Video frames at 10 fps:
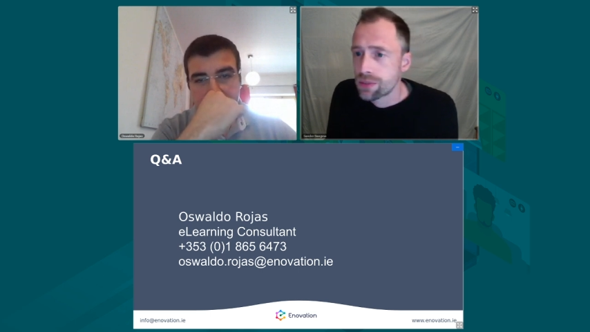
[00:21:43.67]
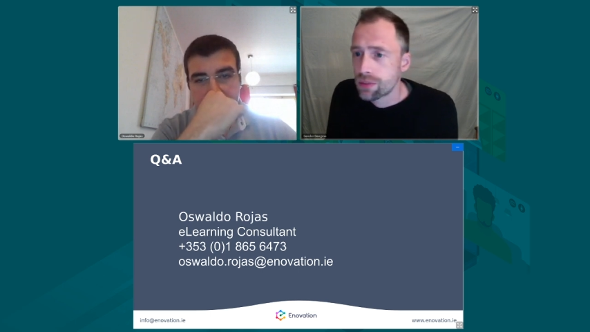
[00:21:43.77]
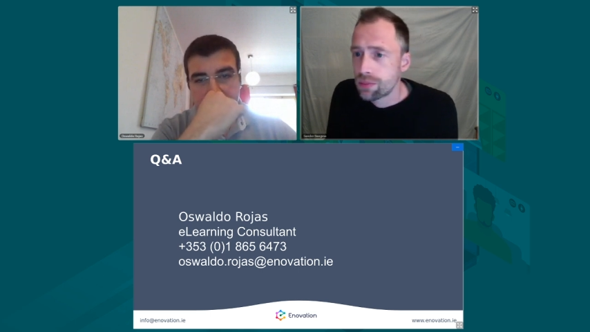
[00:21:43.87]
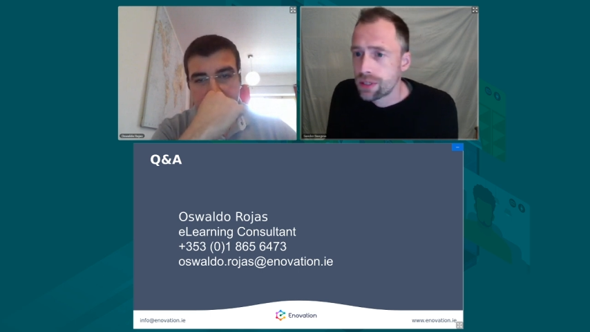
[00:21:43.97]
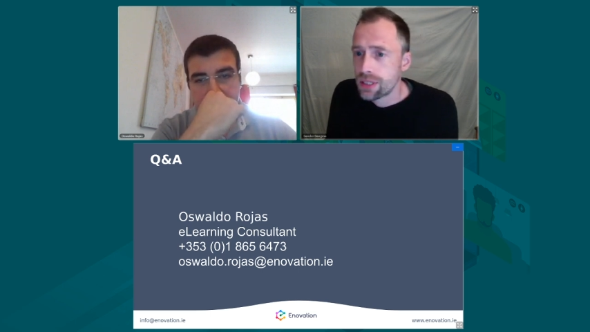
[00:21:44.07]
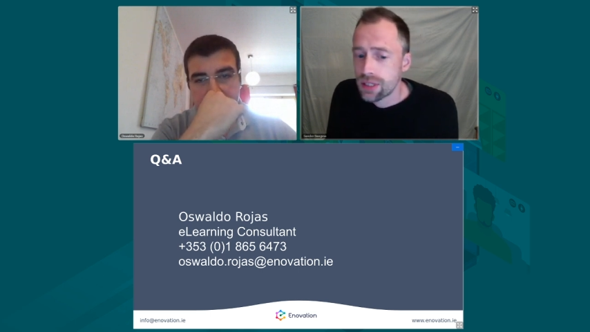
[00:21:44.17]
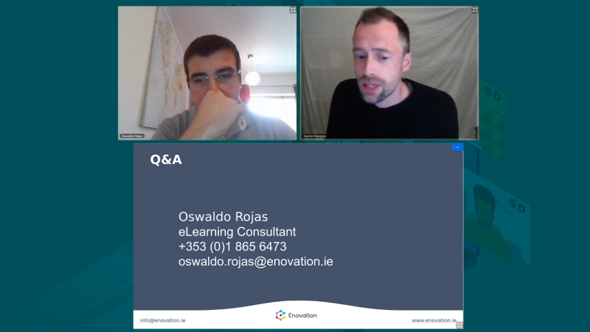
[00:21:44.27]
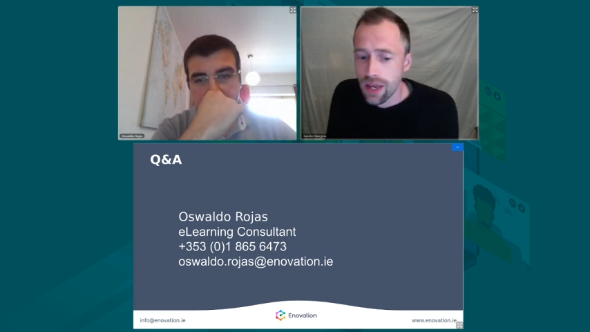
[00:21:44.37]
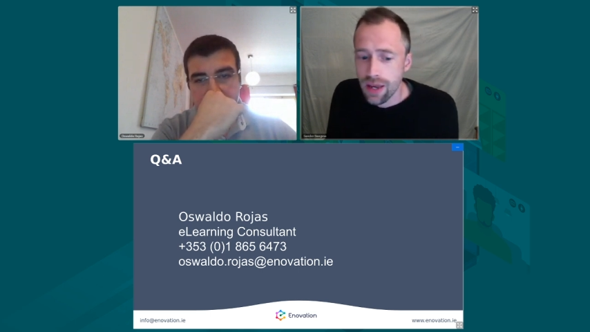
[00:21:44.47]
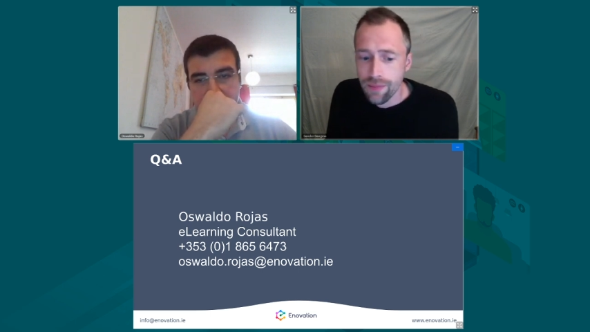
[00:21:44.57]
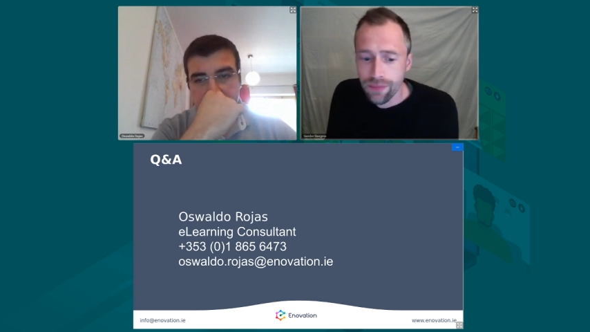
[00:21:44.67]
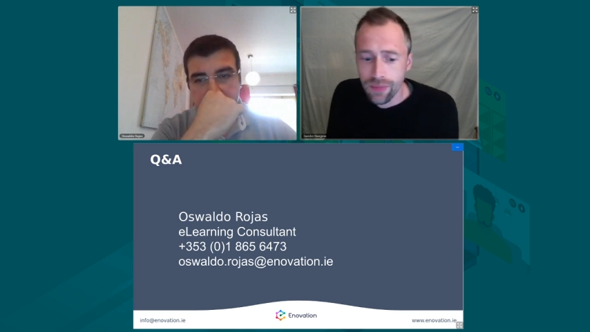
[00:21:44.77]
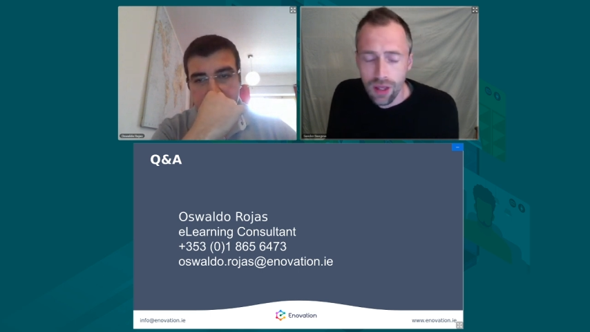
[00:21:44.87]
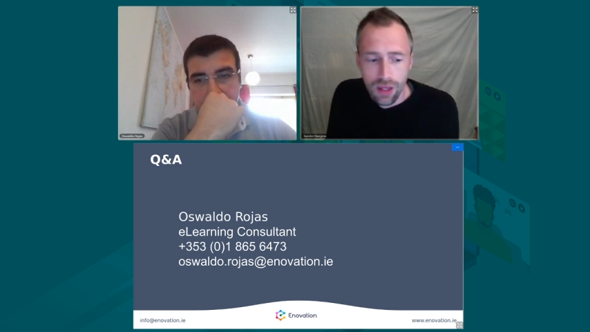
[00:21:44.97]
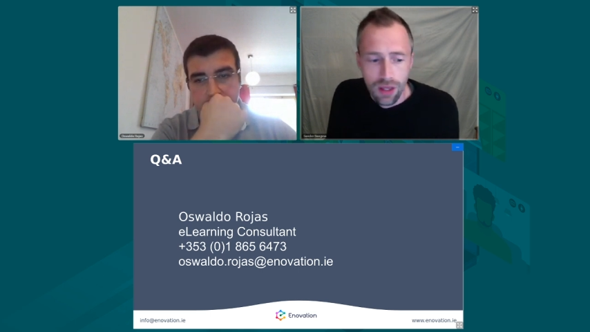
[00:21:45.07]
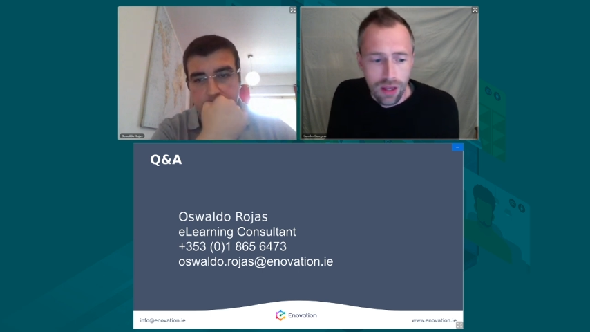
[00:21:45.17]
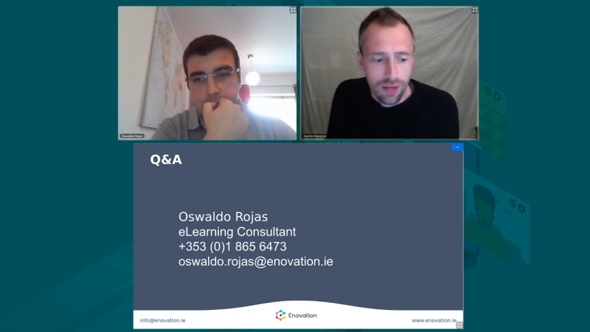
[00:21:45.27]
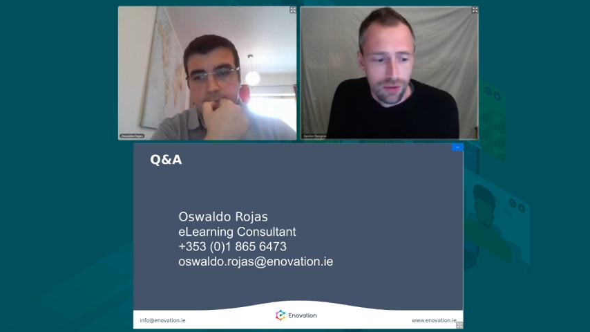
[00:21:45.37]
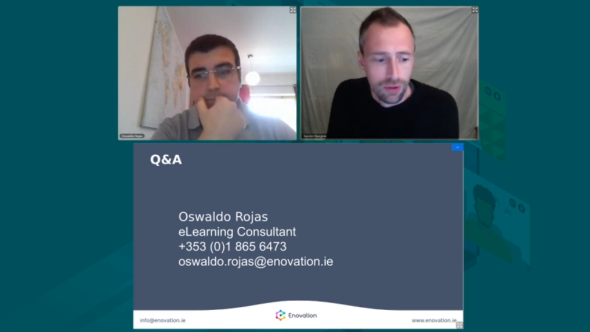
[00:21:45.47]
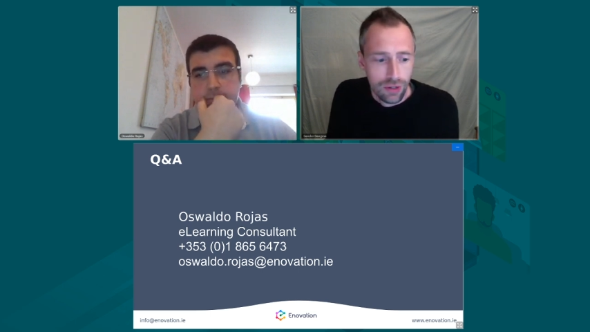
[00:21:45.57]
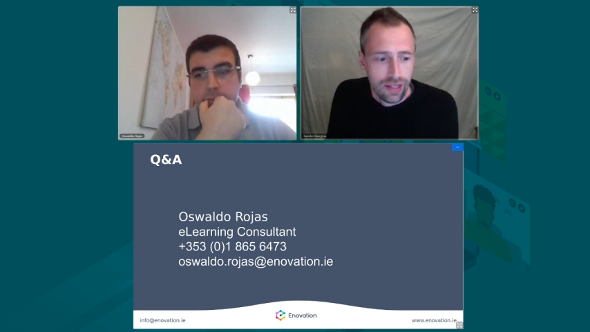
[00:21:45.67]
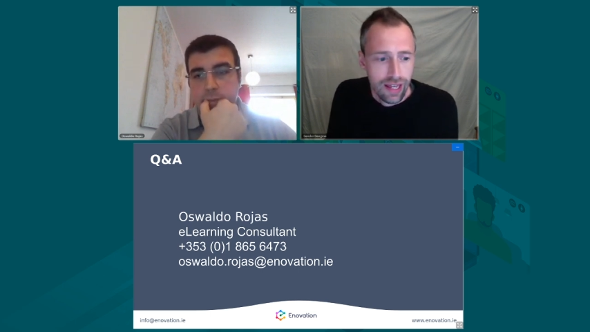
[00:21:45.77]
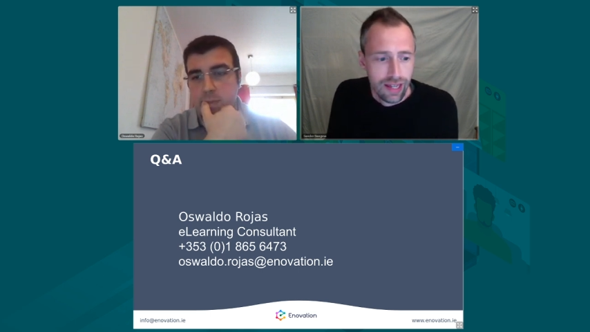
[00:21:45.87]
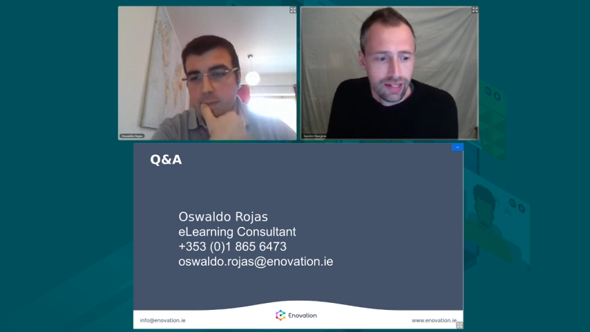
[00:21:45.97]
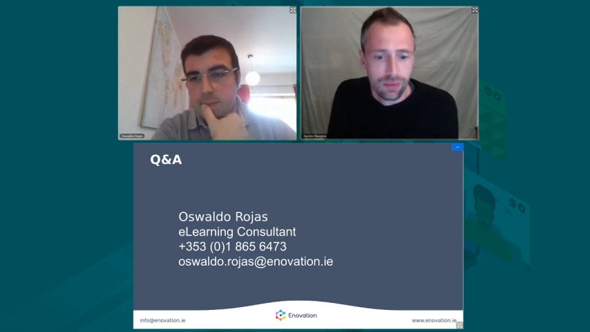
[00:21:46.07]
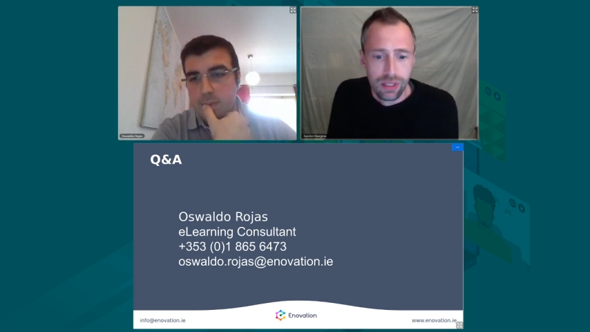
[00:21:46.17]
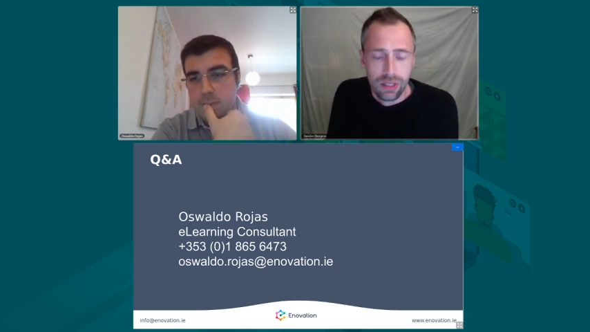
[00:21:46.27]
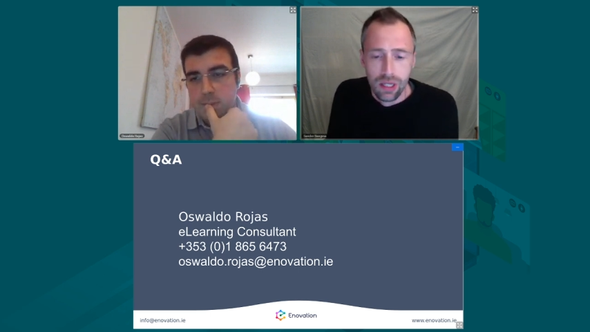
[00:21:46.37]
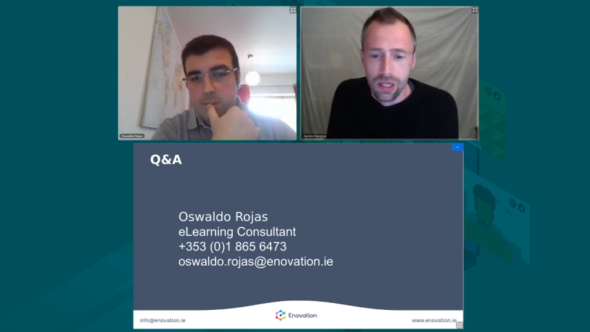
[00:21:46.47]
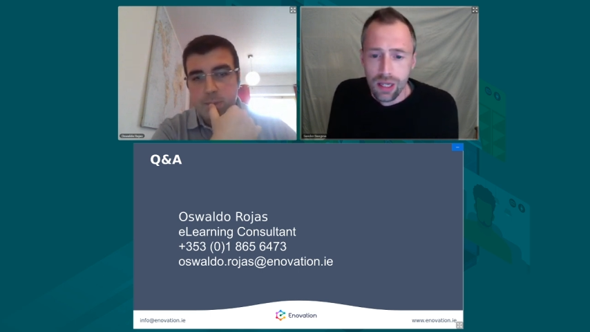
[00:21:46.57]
Speaker 1: so please um, have a look at that as well.